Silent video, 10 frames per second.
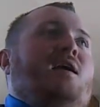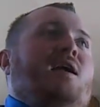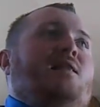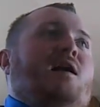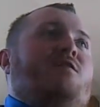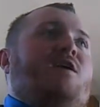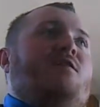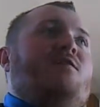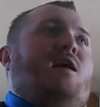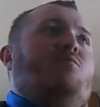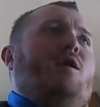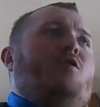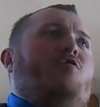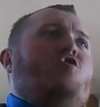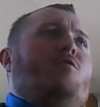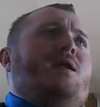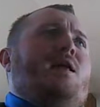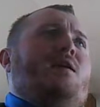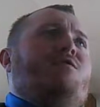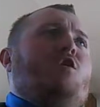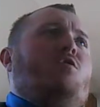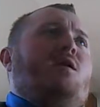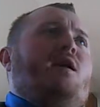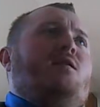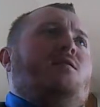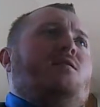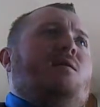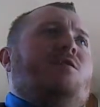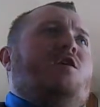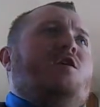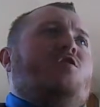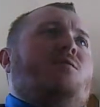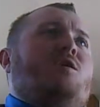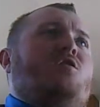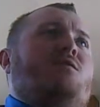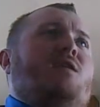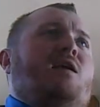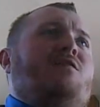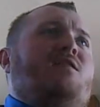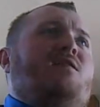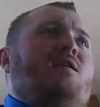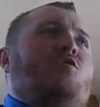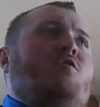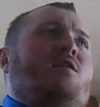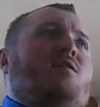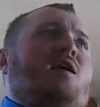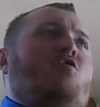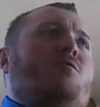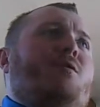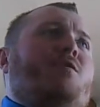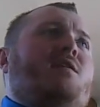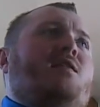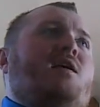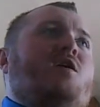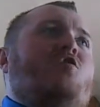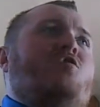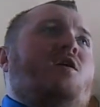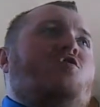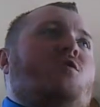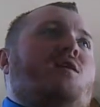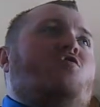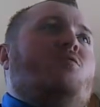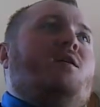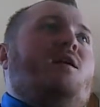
In Las Vegas, Tom Wheeler, chairman of the Federal Communication Commission, FCC, used his annual appearance at the International Consumer